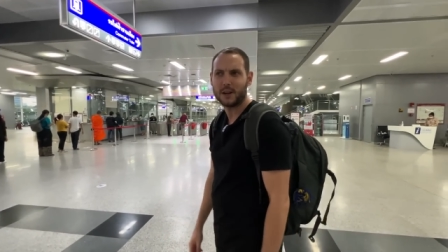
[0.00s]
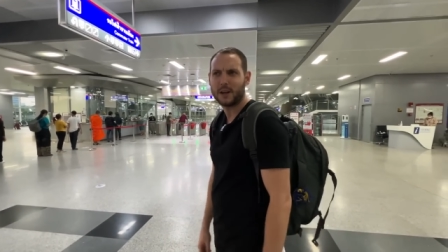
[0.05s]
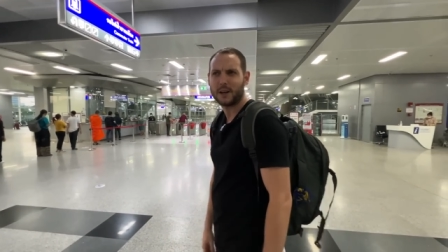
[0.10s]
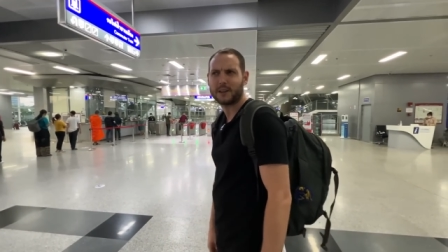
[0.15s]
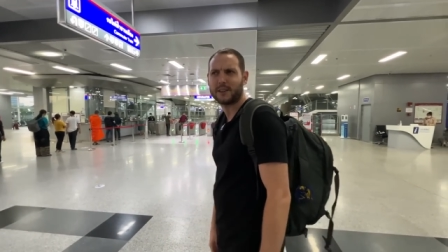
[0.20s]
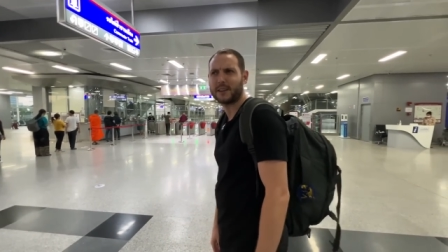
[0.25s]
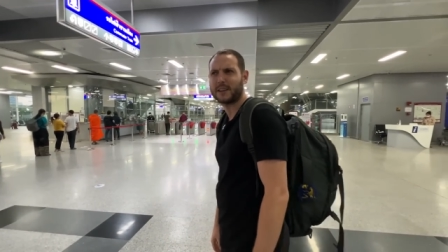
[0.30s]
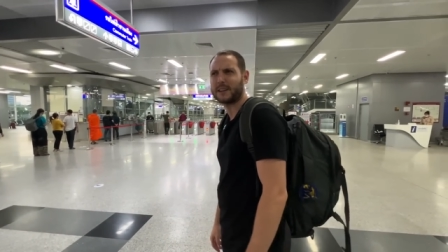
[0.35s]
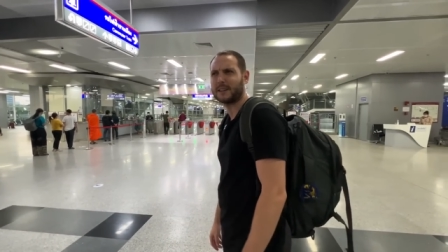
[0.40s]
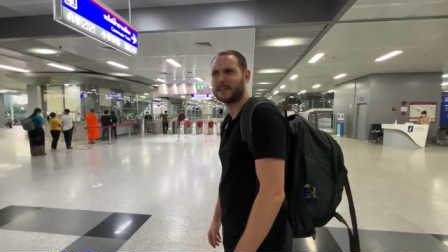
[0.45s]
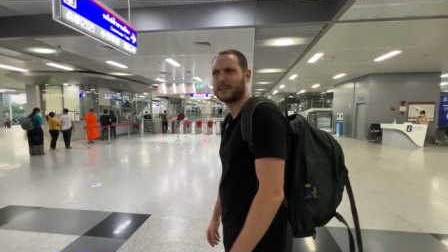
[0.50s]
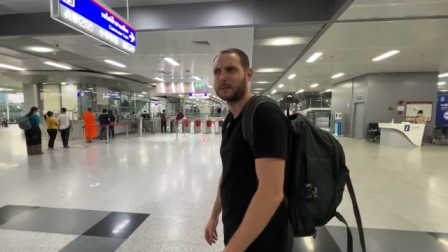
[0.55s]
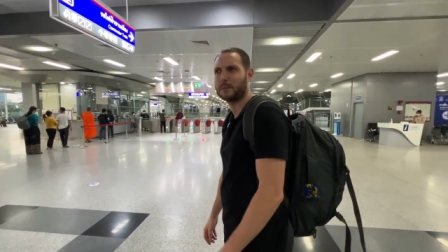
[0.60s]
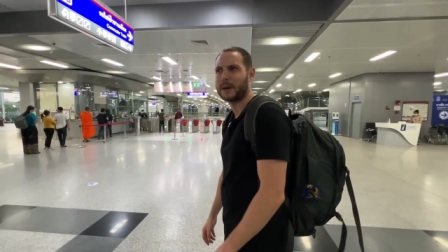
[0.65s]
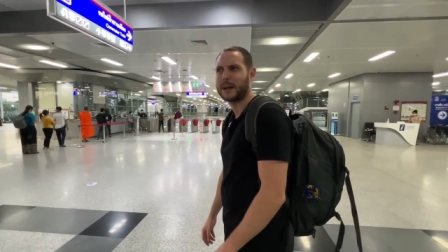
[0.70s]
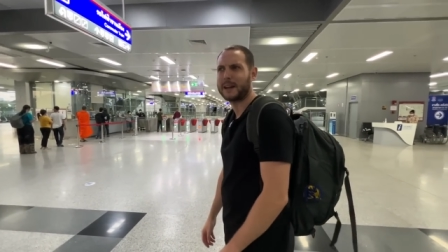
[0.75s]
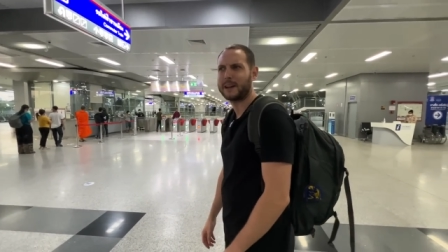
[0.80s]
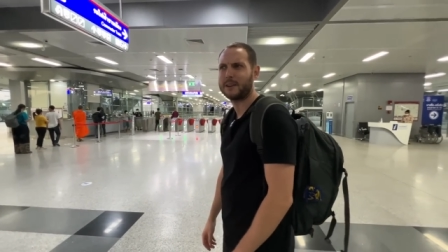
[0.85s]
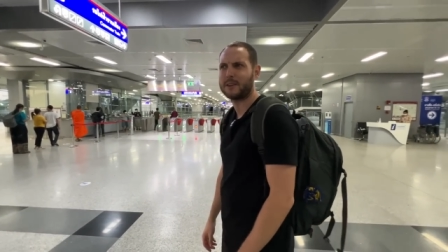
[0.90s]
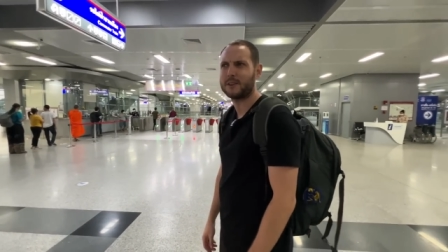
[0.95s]
I think it's
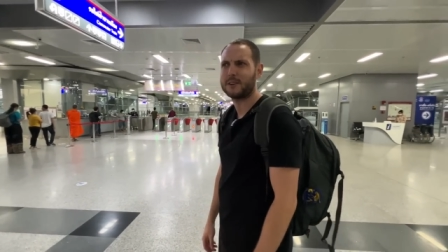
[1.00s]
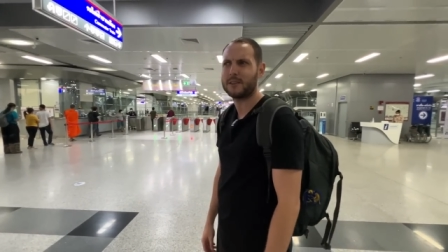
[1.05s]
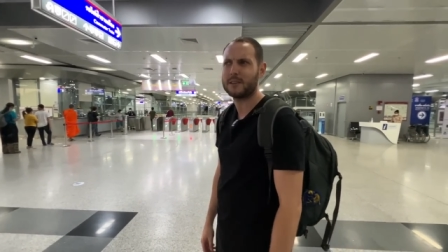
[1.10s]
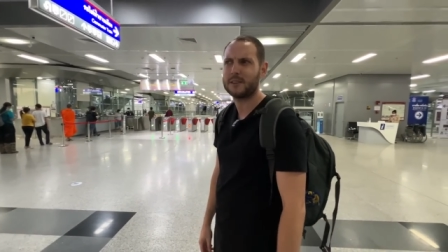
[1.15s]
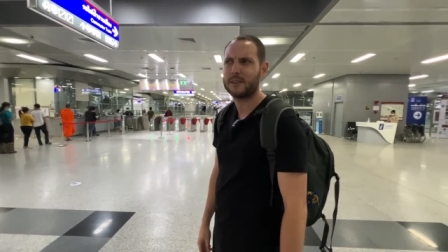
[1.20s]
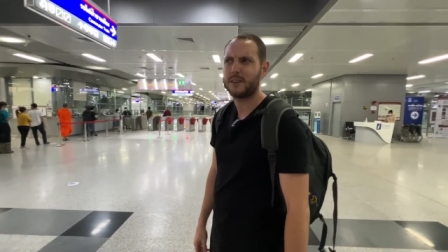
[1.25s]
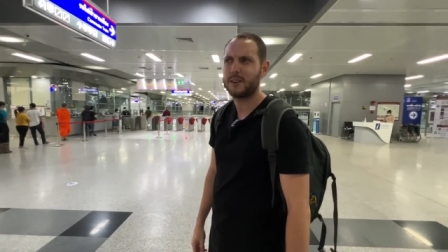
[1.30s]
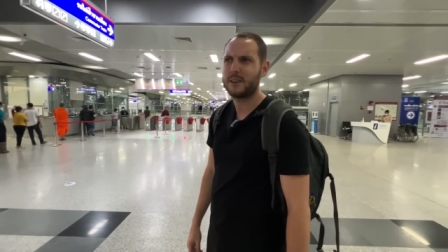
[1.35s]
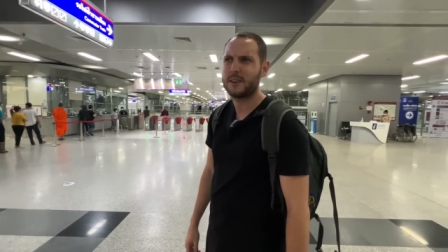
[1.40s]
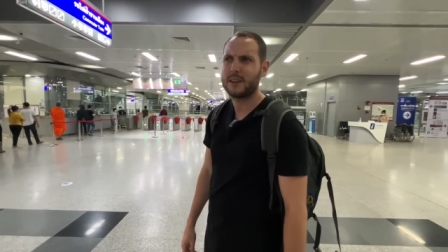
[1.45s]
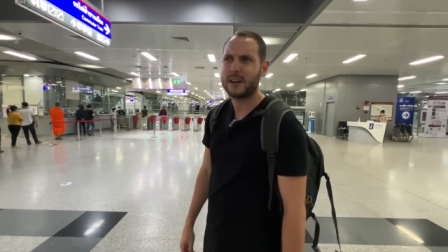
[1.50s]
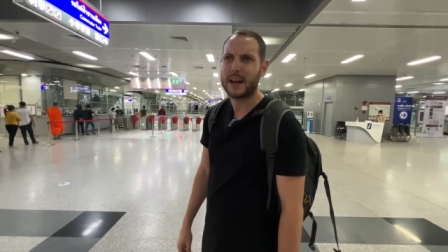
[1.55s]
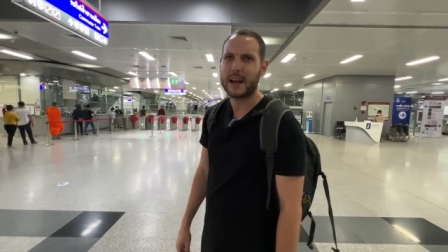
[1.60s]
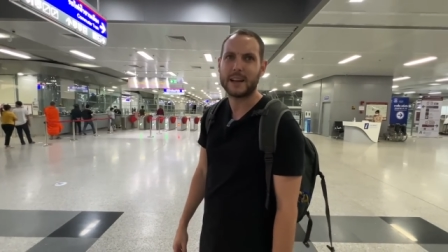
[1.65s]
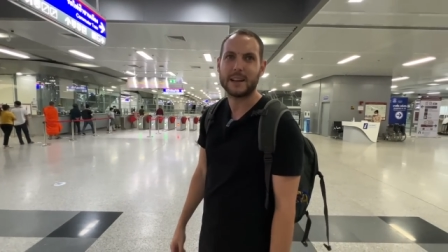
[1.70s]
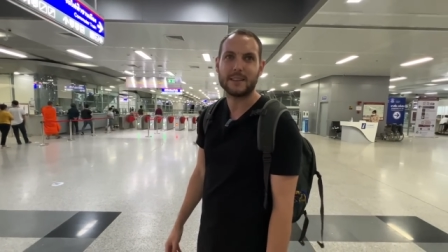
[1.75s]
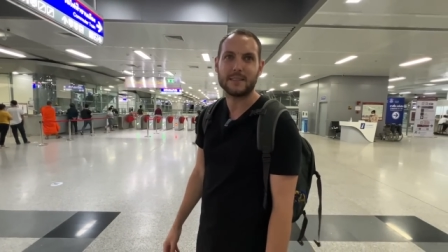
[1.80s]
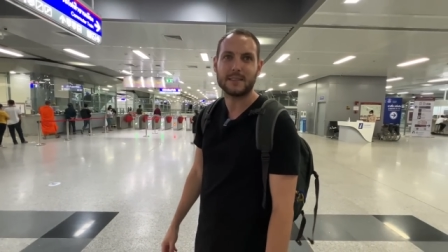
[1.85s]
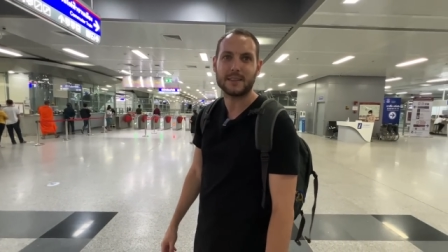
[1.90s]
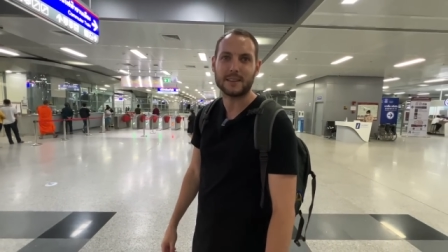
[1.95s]
about
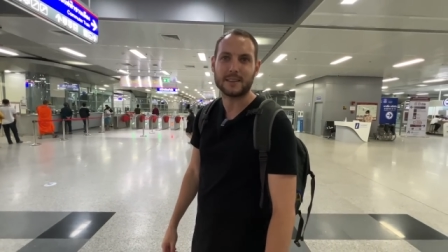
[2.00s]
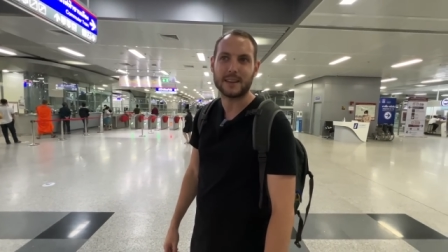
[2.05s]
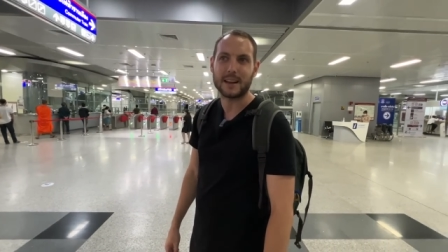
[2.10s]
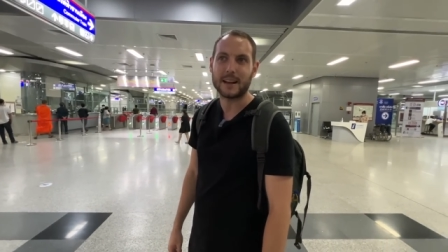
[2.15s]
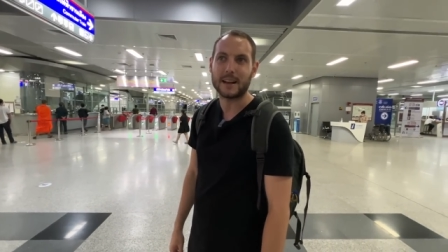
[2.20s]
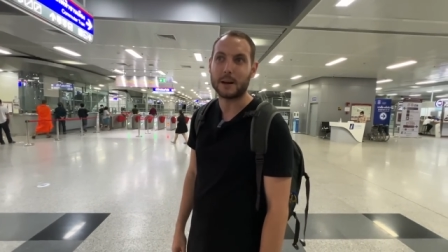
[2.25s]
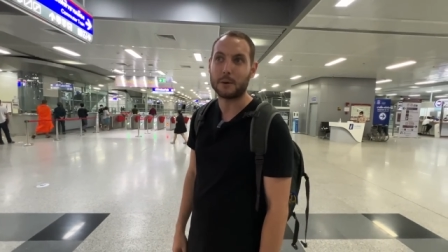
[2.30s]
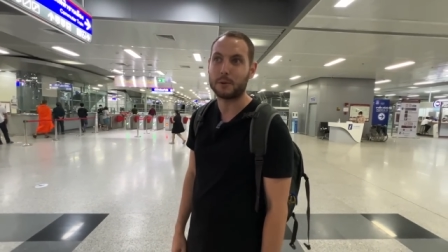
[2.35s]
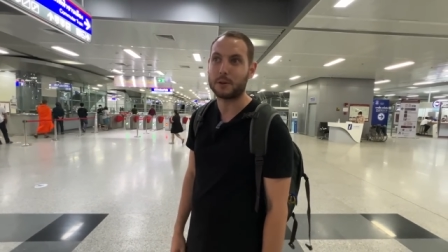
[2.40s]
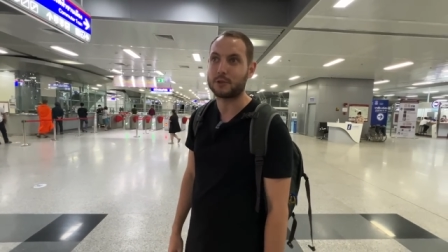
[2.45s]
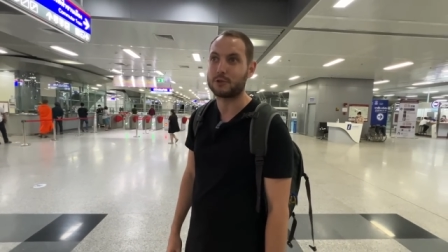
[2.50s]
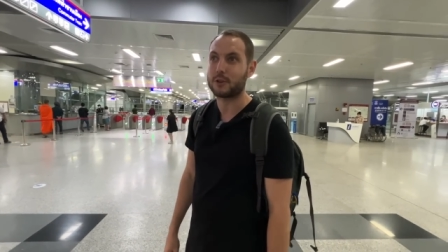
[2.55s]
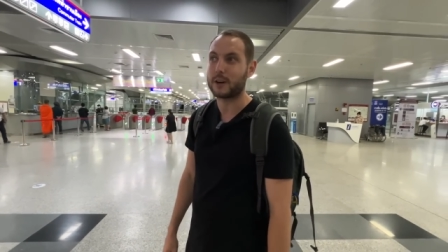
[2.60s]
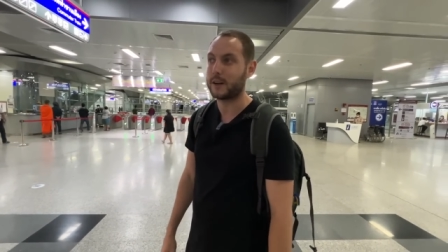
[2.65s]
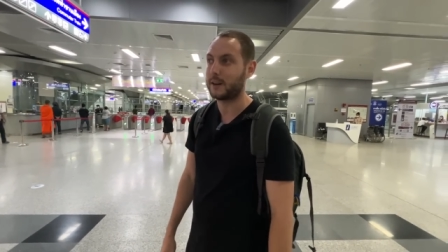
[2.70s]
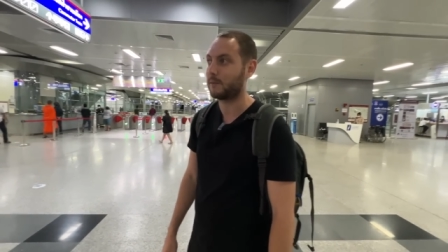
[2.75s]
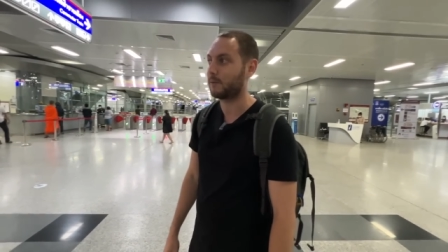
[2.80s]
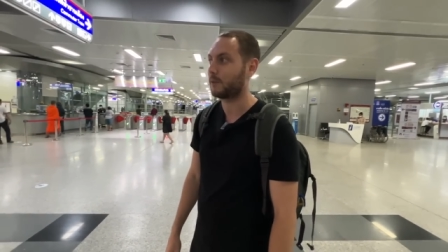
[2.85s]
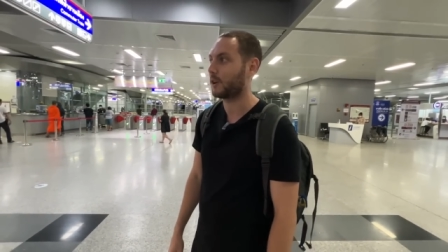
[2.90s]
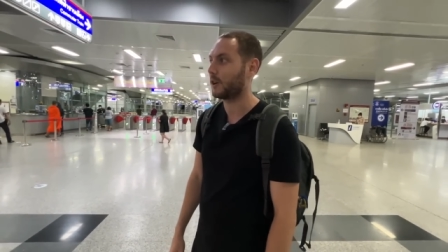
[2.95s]
8 to 10 hour
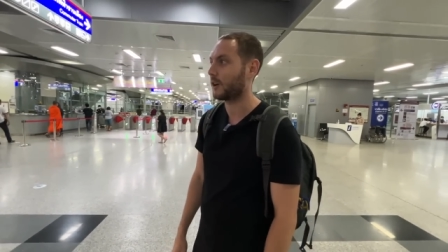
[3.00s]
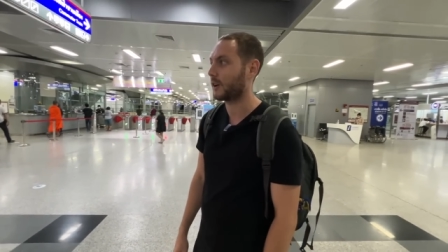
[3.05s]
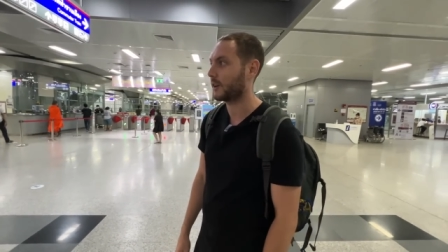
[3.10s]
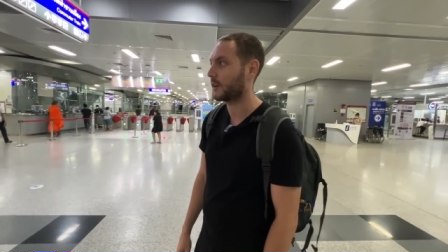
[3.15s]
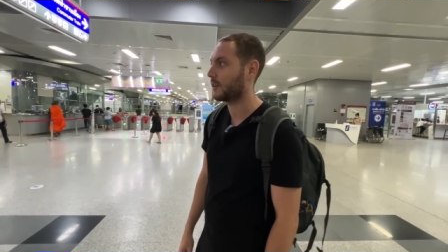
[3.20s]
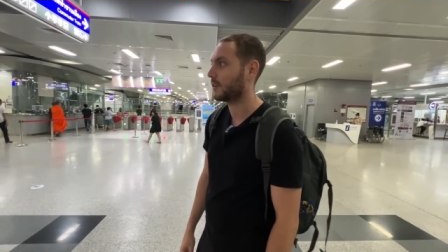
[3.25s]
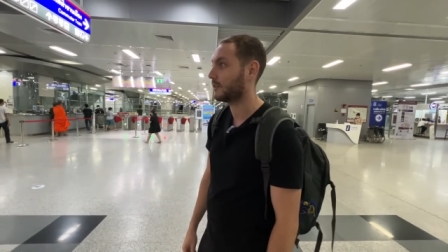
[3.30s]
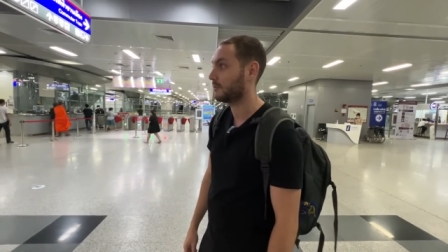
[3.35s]
train ride.